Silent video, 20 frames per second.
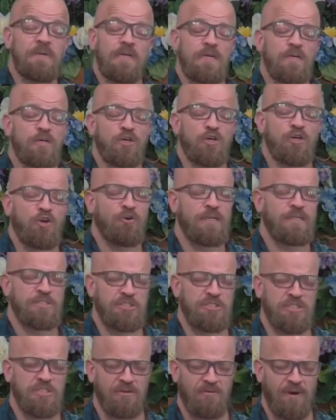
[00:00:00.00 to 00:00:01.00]
being a
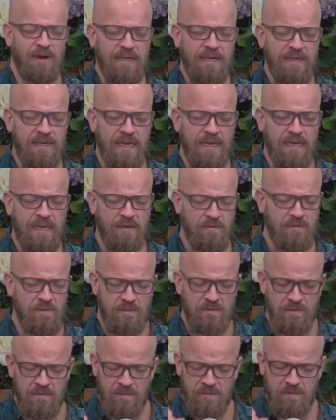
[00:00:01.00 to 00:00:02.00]
Christian right now.
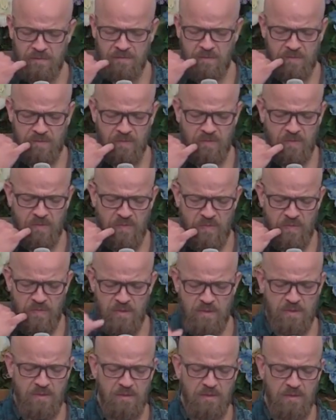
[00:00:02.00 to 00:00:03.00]

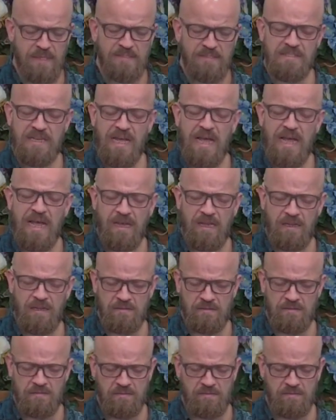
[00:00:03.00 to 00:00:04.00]
It's not.